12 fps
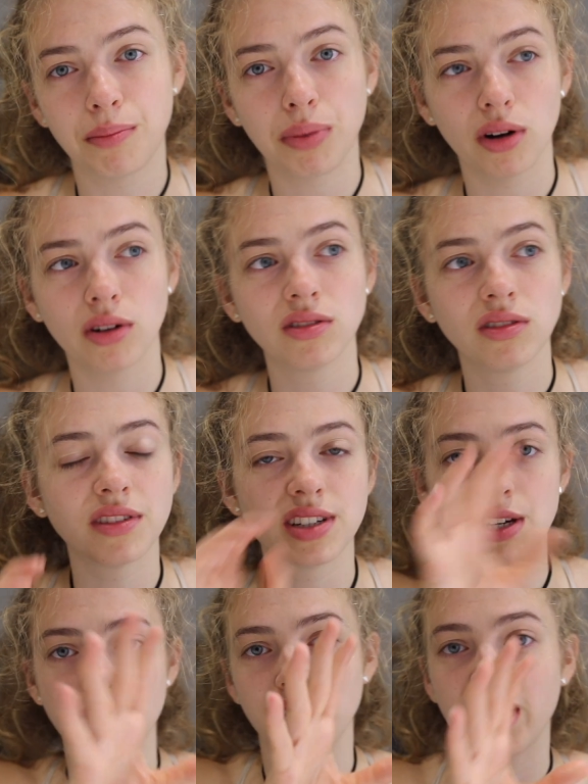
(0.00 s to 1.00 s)
pull the
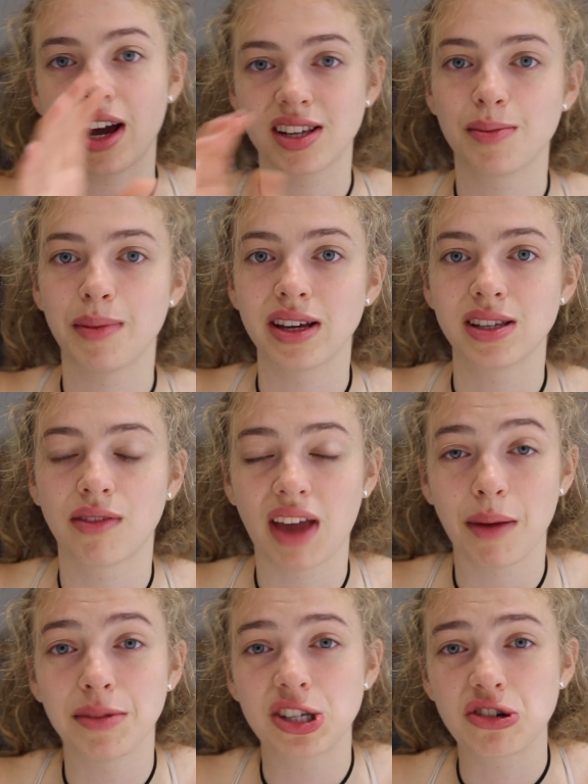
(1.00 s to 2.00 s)
different aspects of
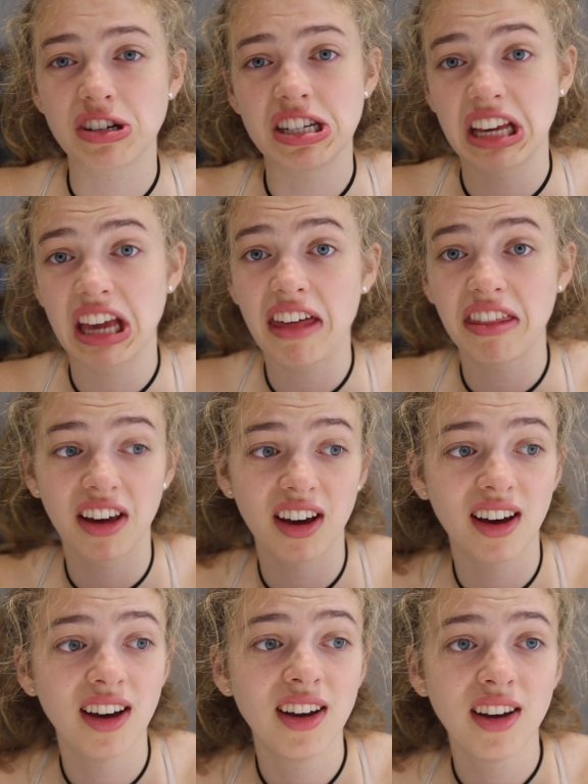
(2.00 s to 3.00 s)
chemistry together,